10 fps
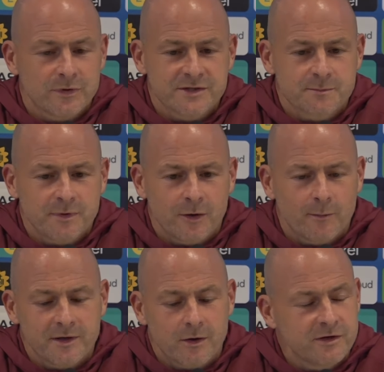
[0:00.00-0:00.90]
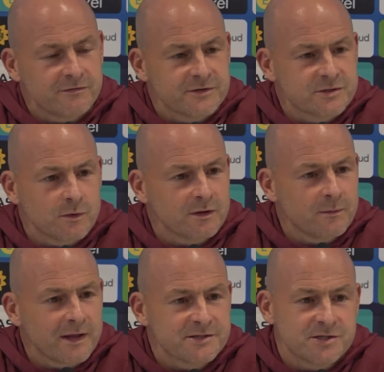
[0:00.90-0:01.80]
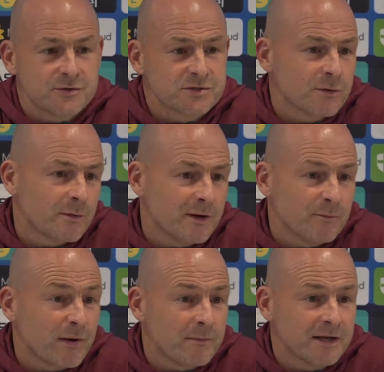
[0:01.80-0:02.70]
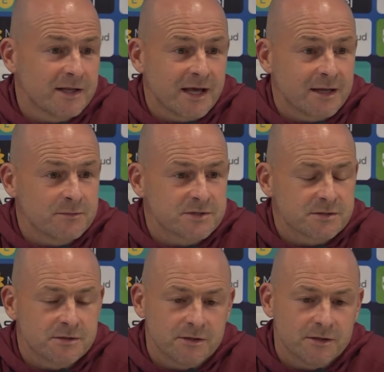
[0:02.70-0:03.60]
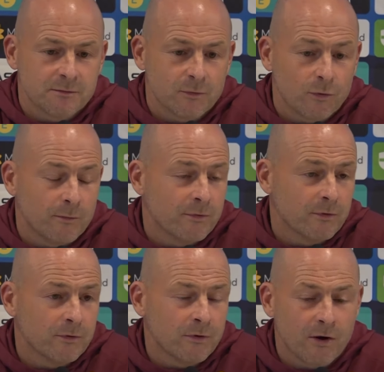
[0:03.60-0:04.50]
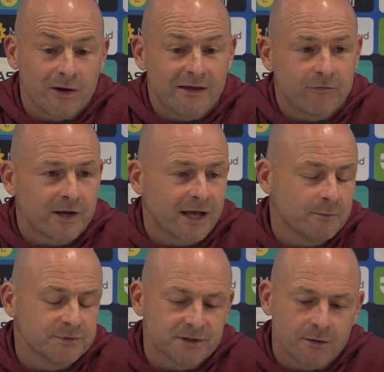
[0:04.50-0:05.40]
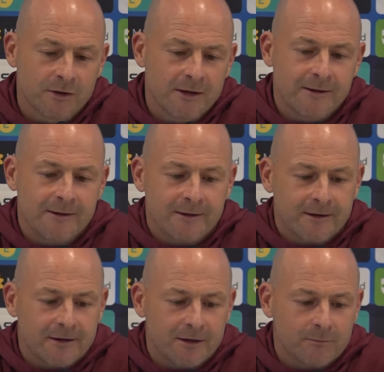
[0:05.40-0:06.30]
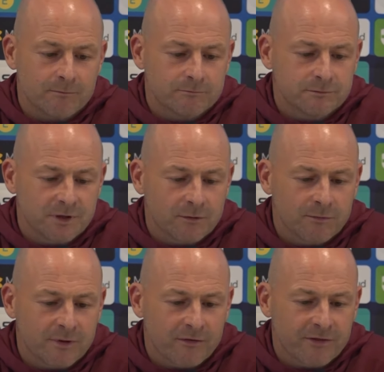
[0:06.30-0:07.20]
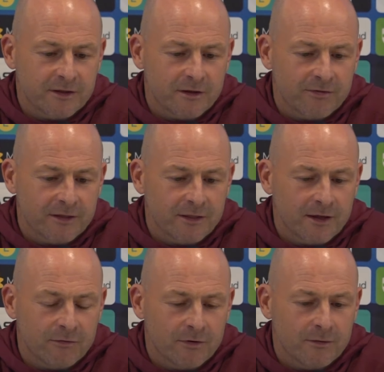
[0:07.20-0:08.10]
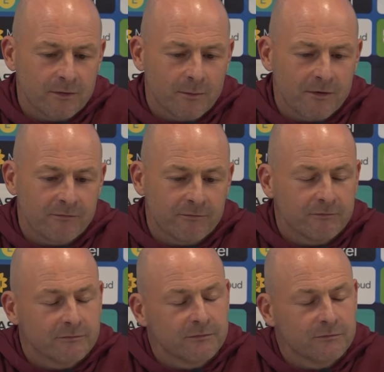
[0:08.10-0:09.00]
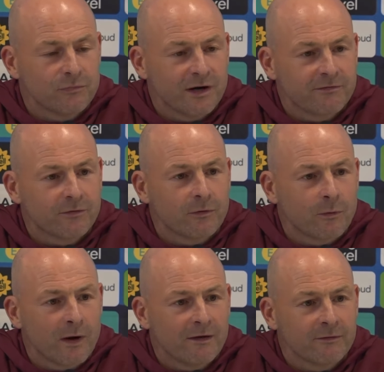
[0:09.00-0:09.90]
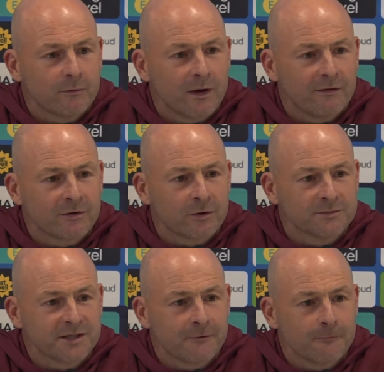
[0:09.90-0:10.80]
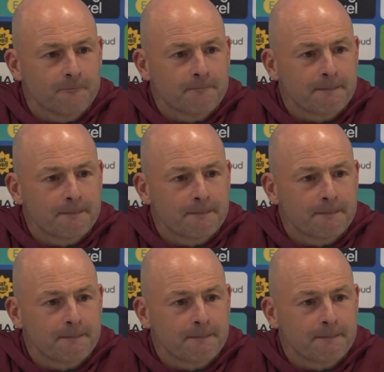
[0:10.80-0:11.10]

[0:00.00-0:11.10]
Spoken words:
But it'll be no different to what the players are used to in Premier League games or high-level games. So, I think they'll be ready for whatever comes out.